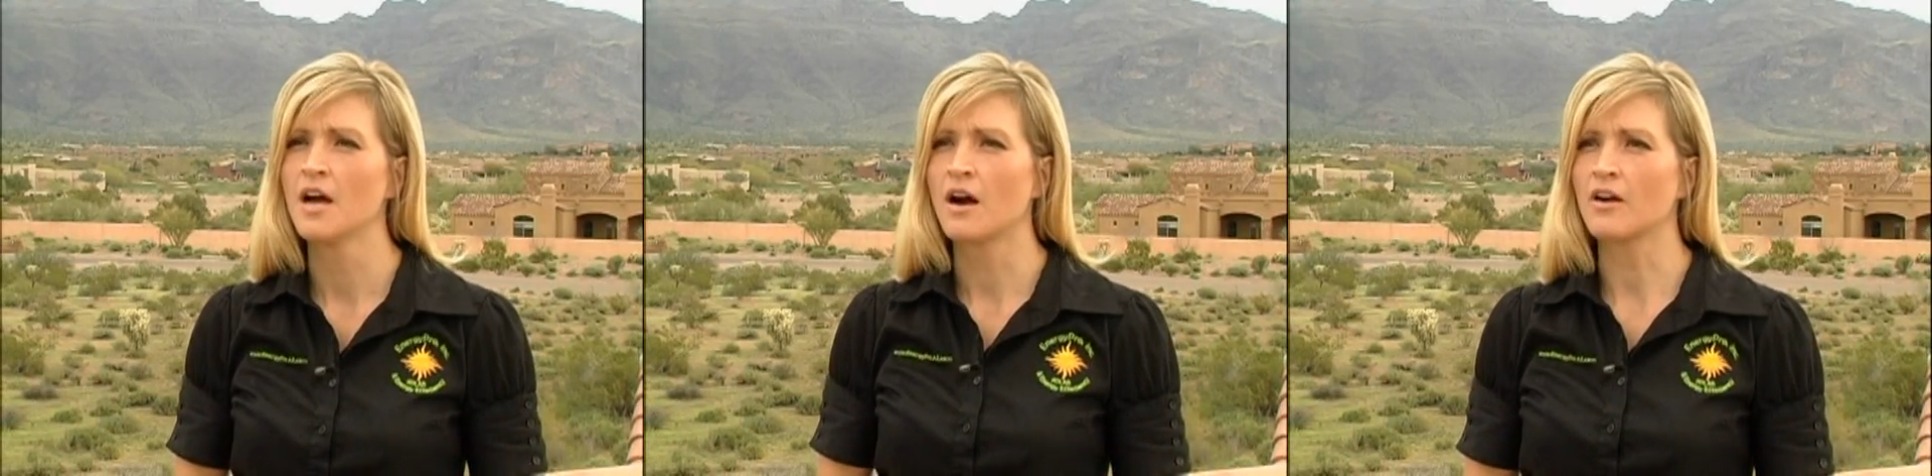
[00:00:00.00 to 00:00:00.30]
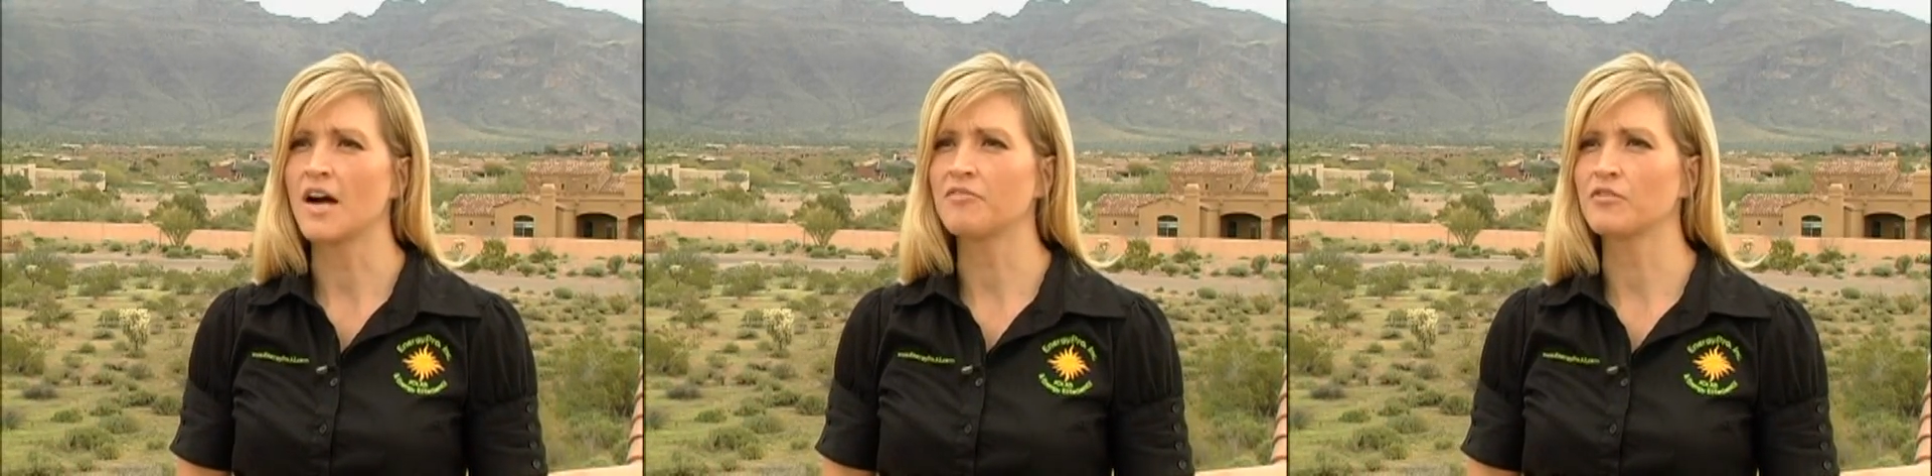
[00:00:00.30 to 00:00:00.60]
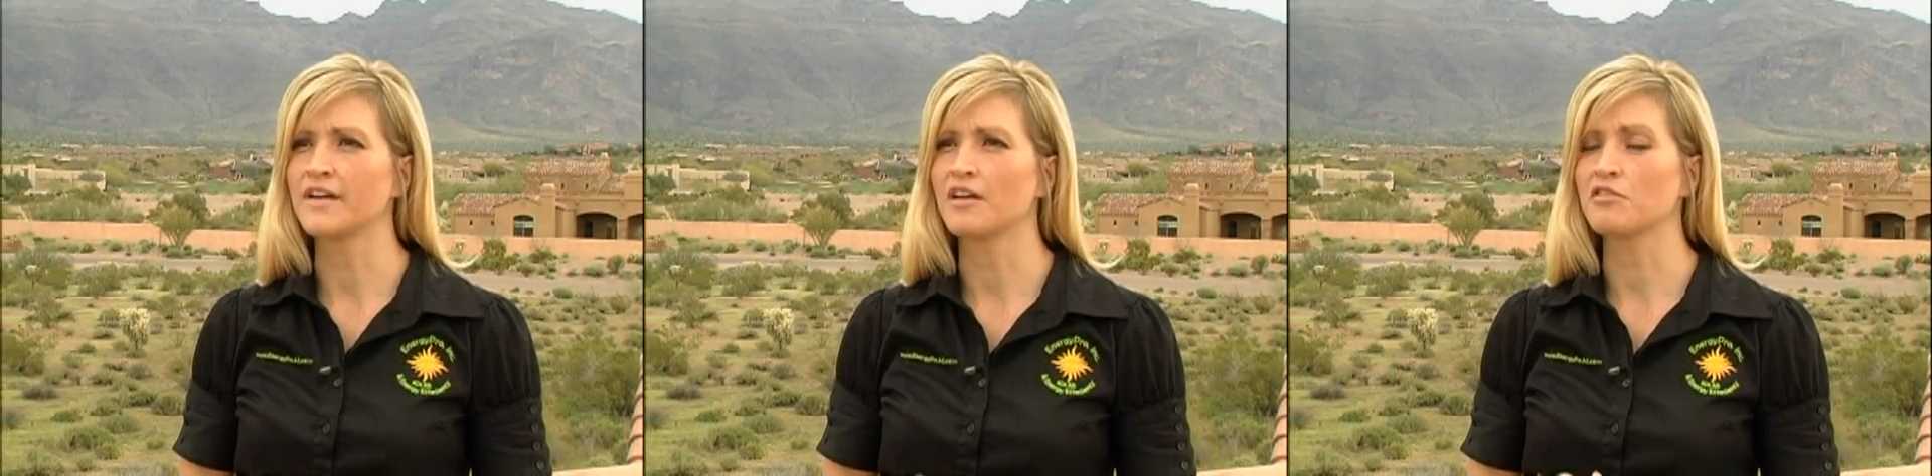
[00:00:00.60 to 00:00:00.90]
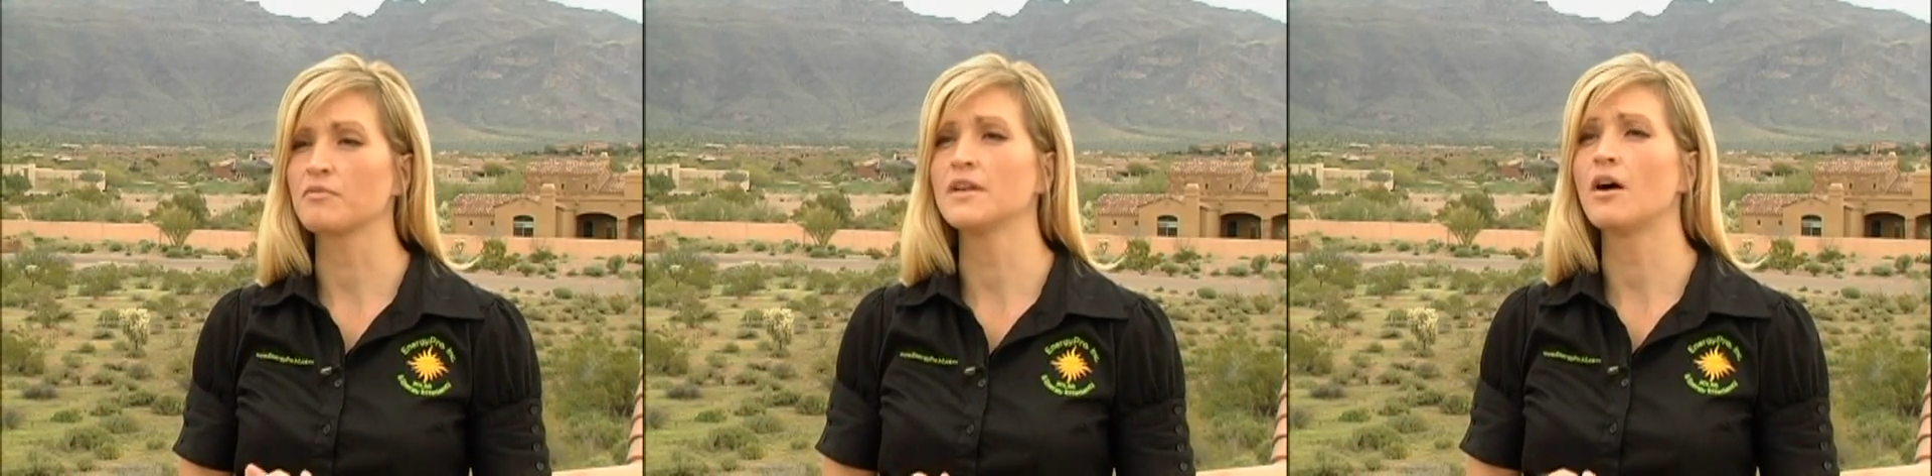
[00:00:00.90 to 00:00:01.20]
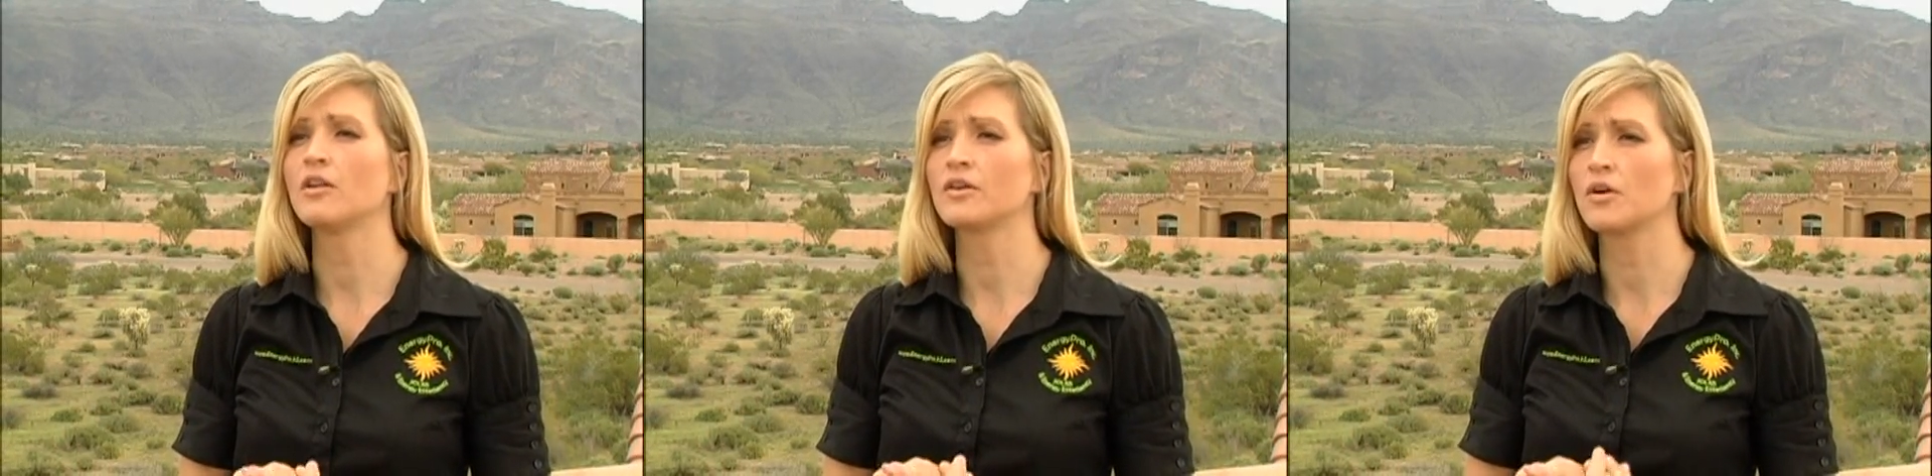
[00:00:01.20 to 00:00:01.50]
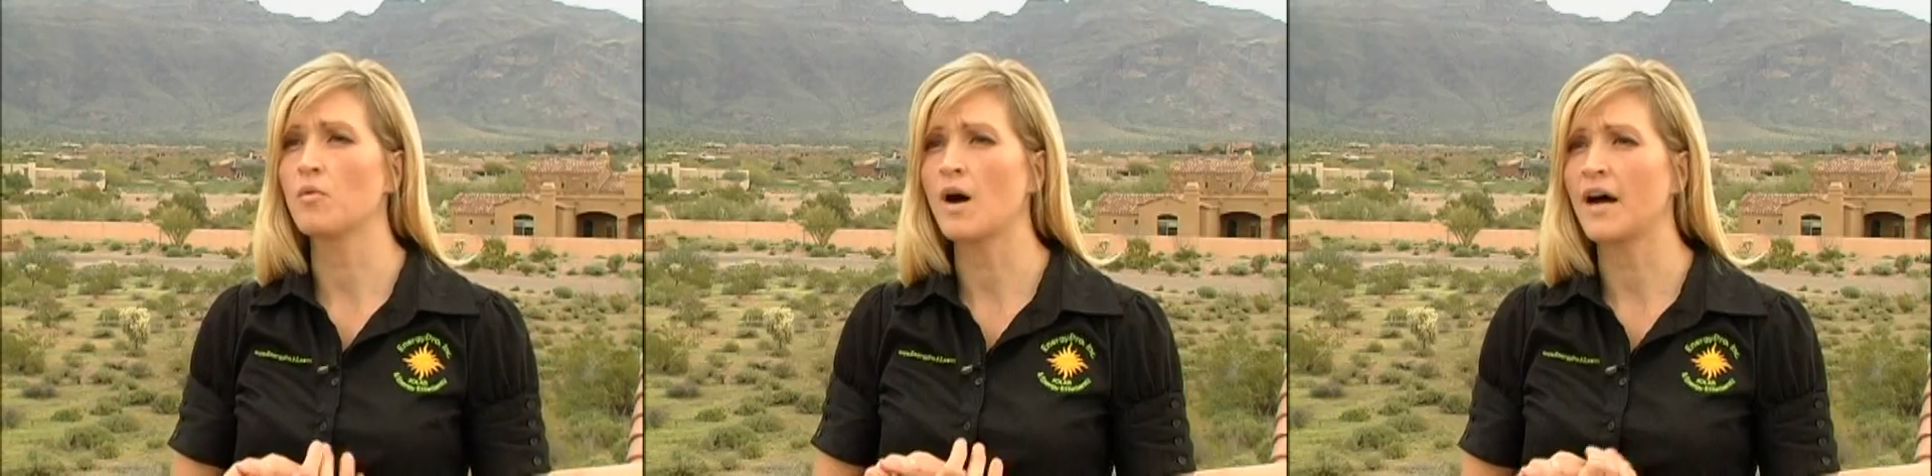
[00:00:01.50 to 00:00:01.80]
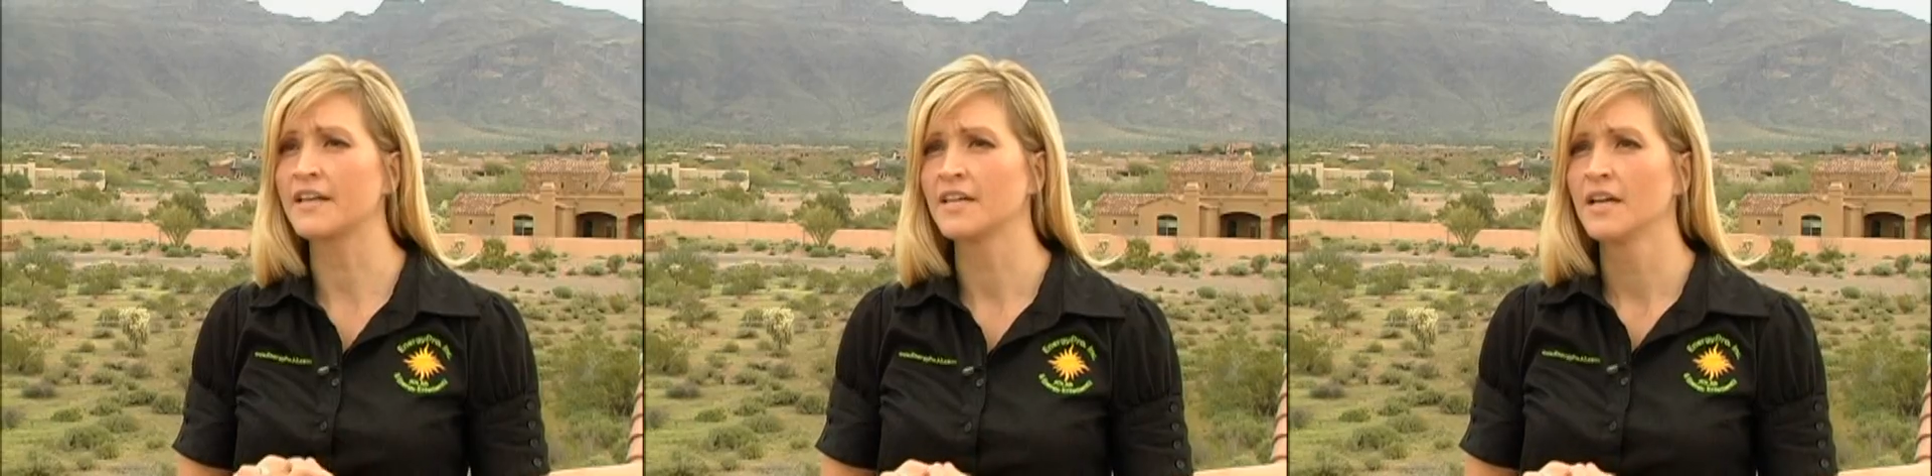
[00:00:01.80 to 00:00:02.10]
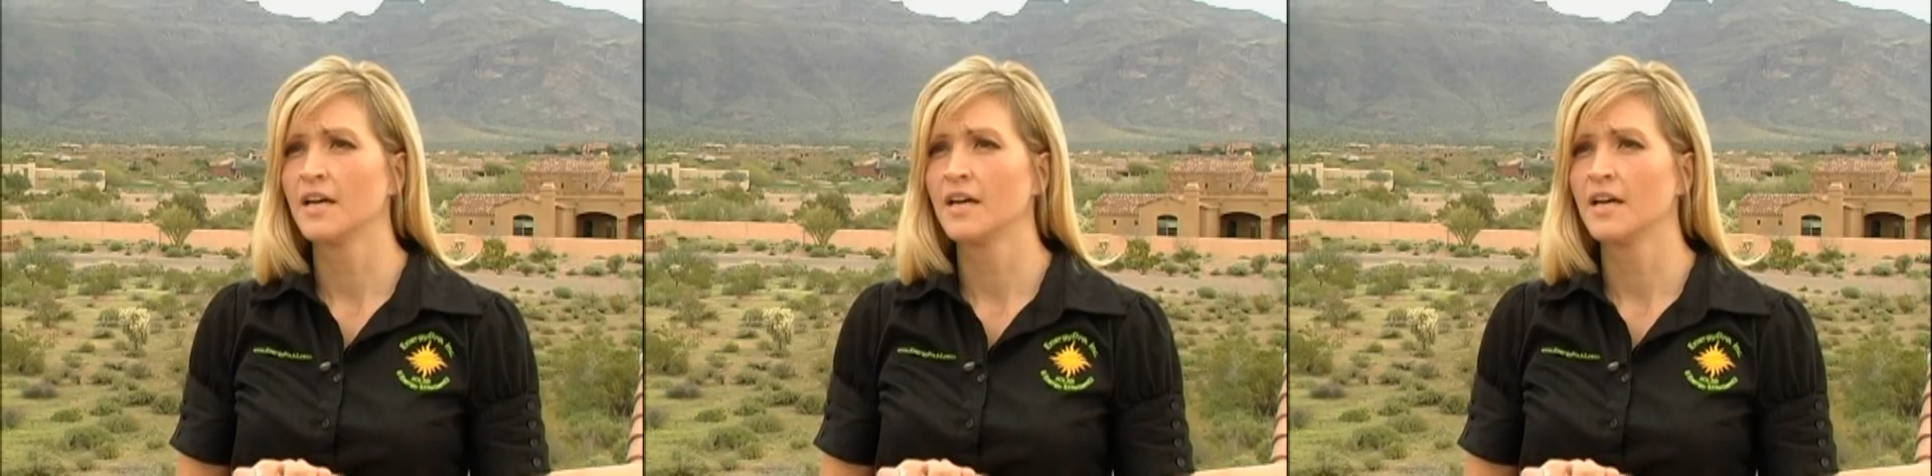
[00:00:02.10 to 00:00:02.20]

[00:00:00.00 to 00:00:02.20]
are offering a $3 a watt